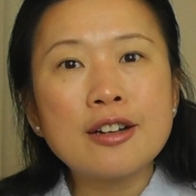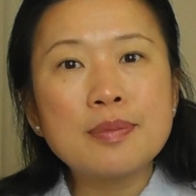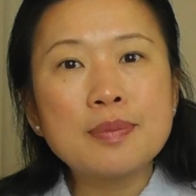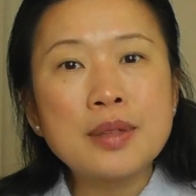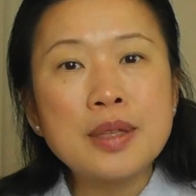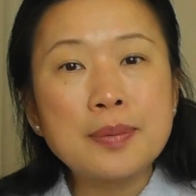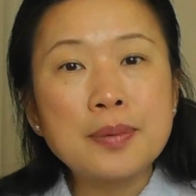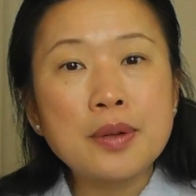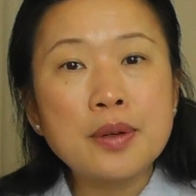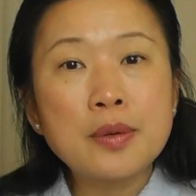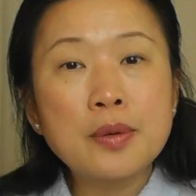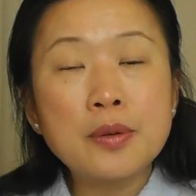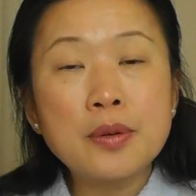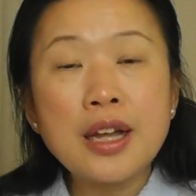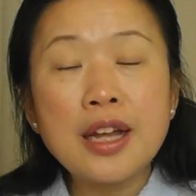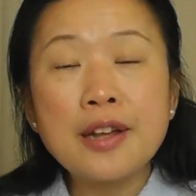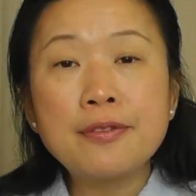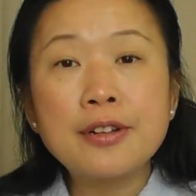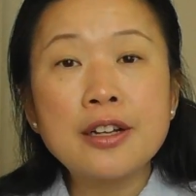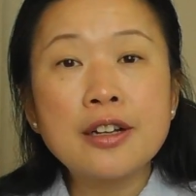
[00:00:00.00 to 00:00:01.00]
people,
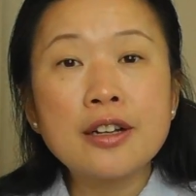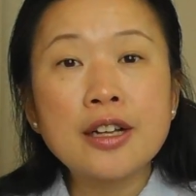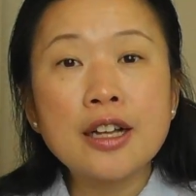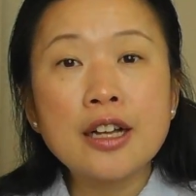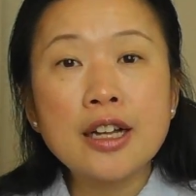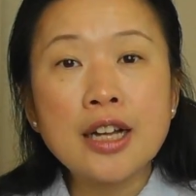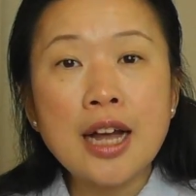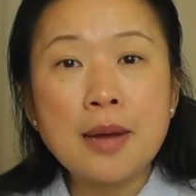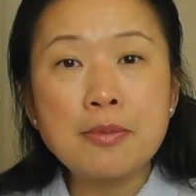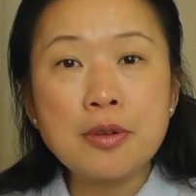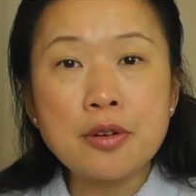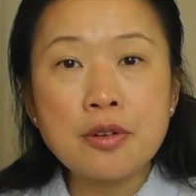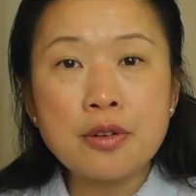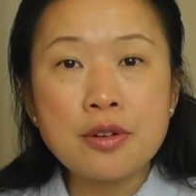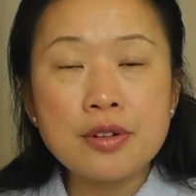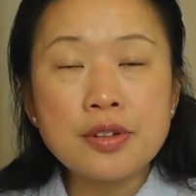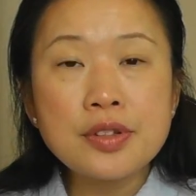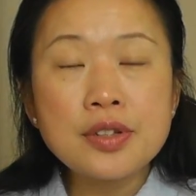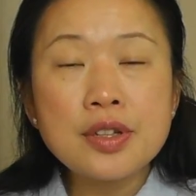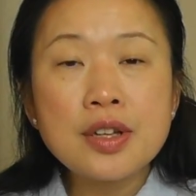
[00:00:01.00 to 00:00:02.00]
whoever come
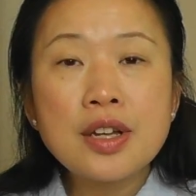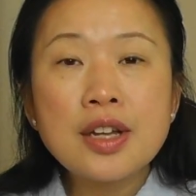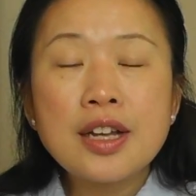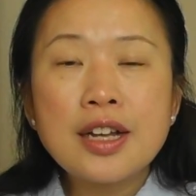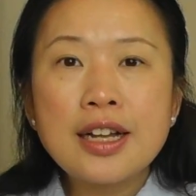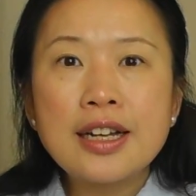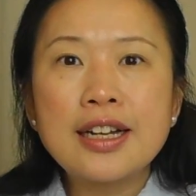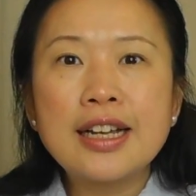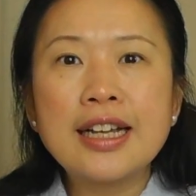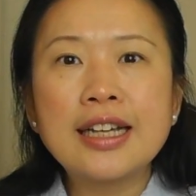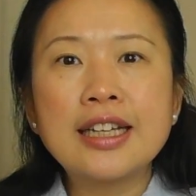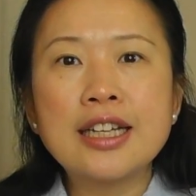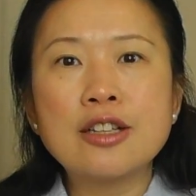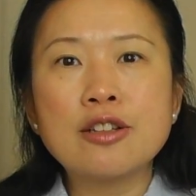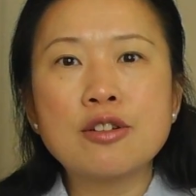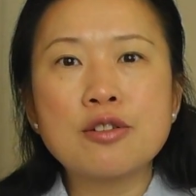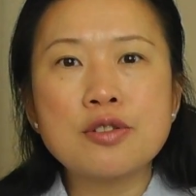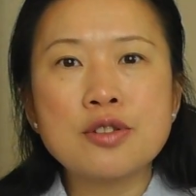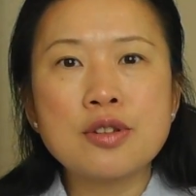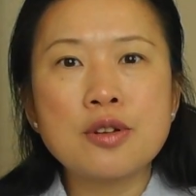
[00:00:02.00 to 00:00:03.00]
across, they can
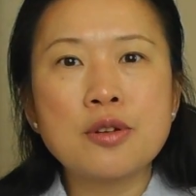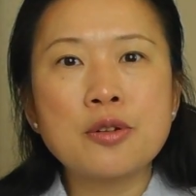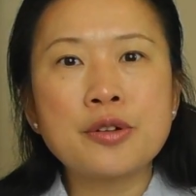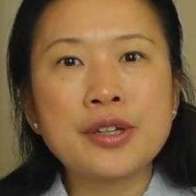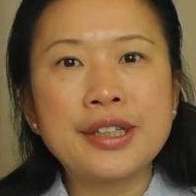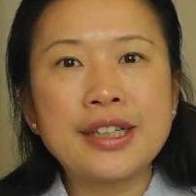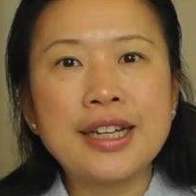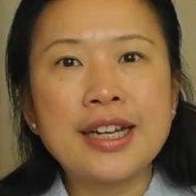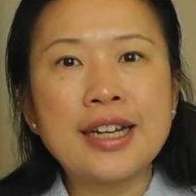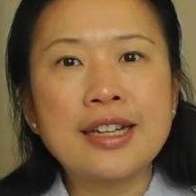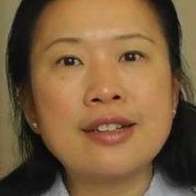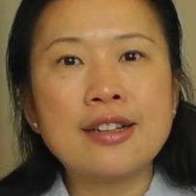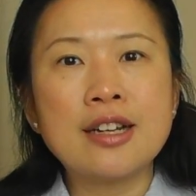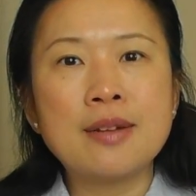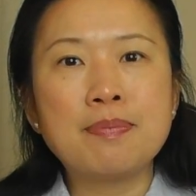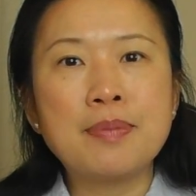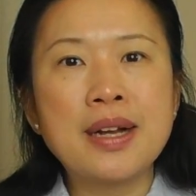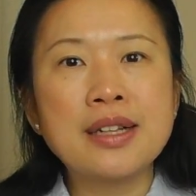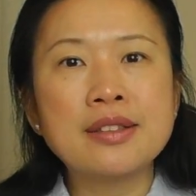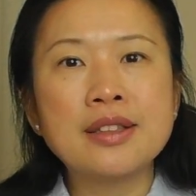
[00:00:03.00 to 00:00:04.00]
also create
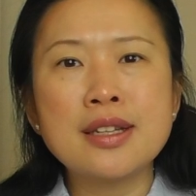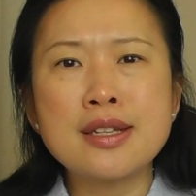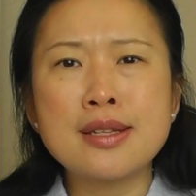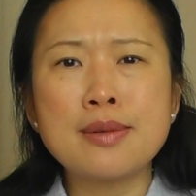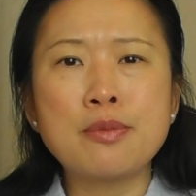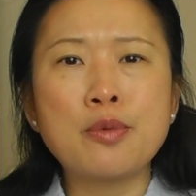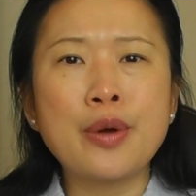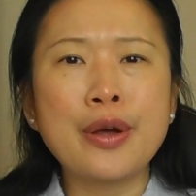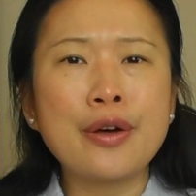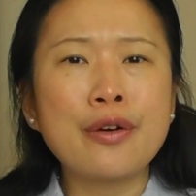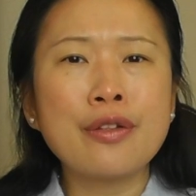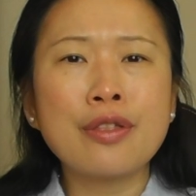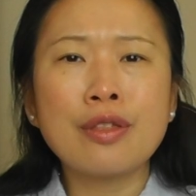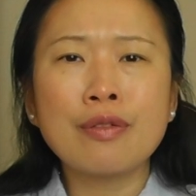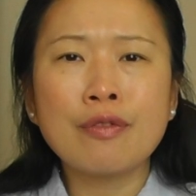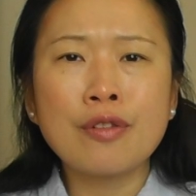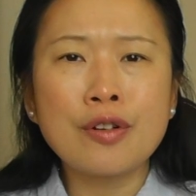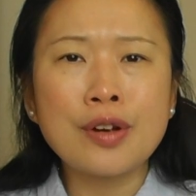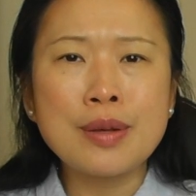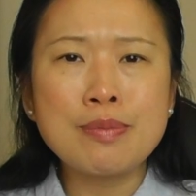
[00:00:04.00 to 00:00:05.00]
abundance of wealth
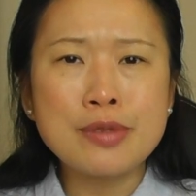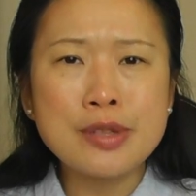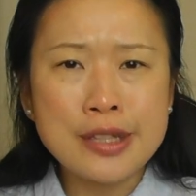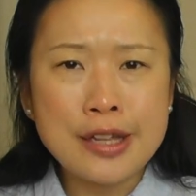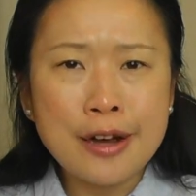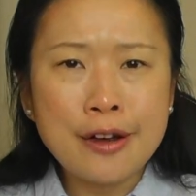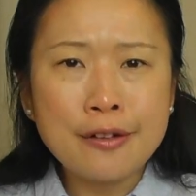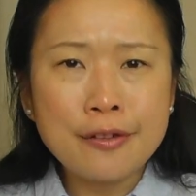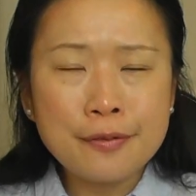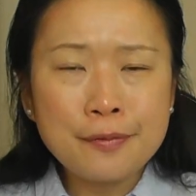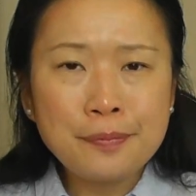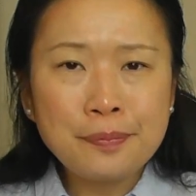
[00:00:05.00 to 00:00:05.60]
for themselves.